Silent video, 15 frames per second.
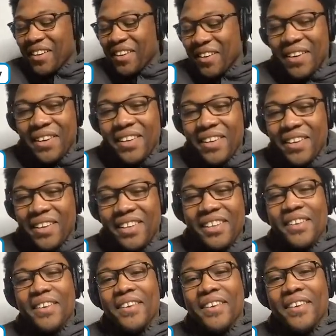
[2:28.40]

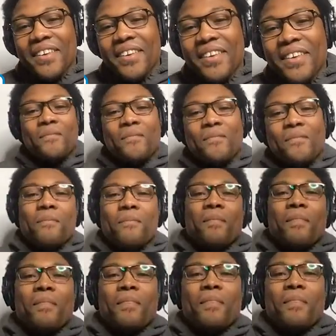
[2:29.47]

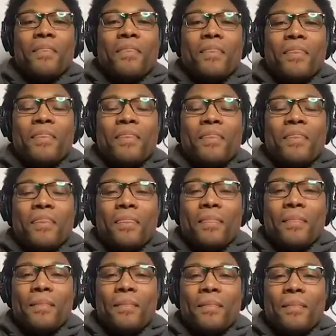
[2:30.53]

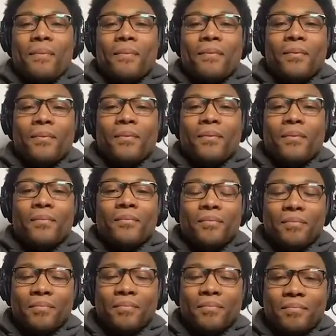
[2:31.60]

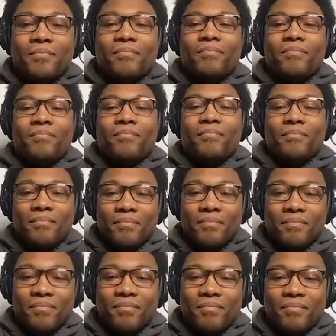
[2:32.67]

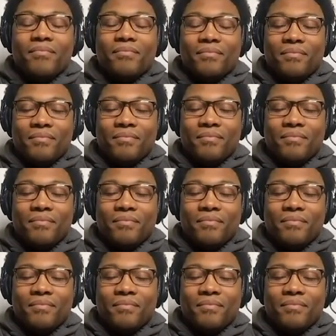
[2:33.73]
No words are spoken by the person on screen.